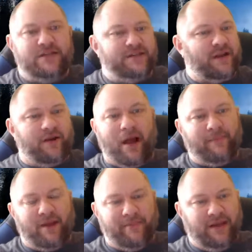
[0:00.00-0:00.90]
because I'm
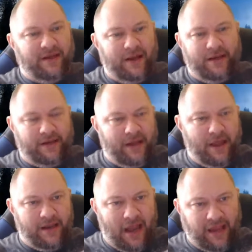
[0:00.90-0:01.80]
not meaning it in
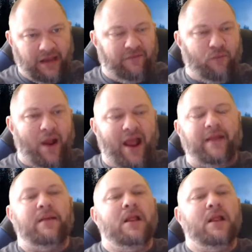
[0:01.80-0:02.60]
a negative way,